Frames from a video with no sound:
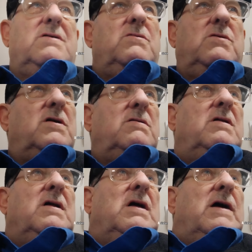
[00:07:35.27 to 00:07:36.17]
It will,
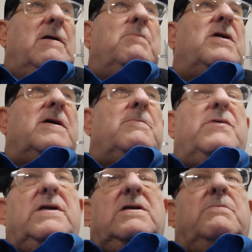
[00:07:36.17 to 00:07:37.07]
in my
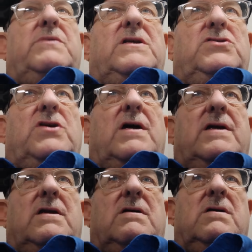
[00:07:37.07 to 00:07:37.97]
opinion, be
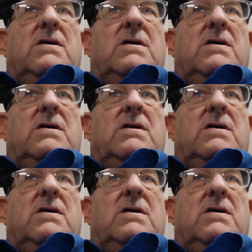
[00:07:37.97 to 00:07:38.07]
China.